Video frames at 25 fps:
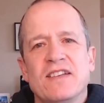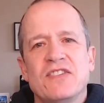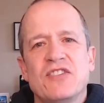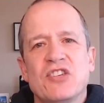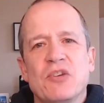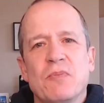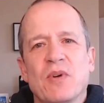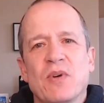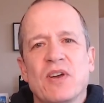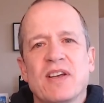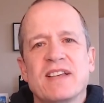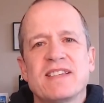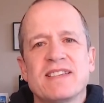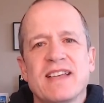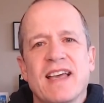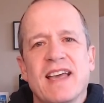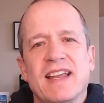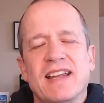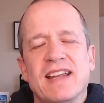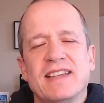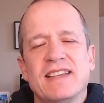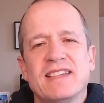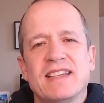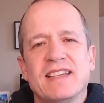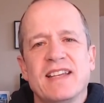Super
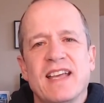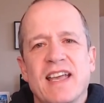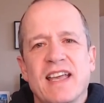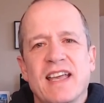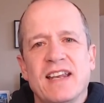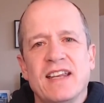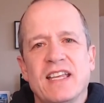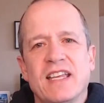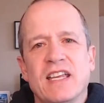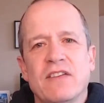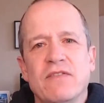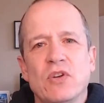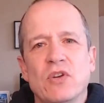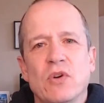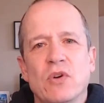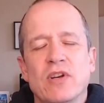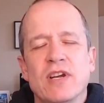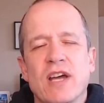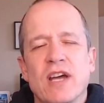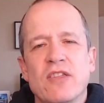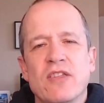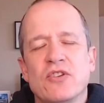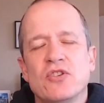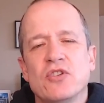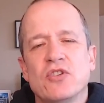excited today to give you
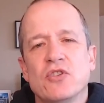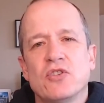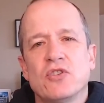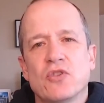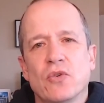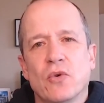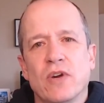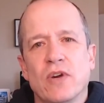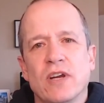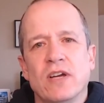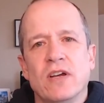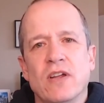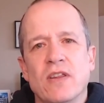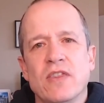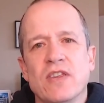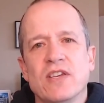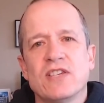another tutorial.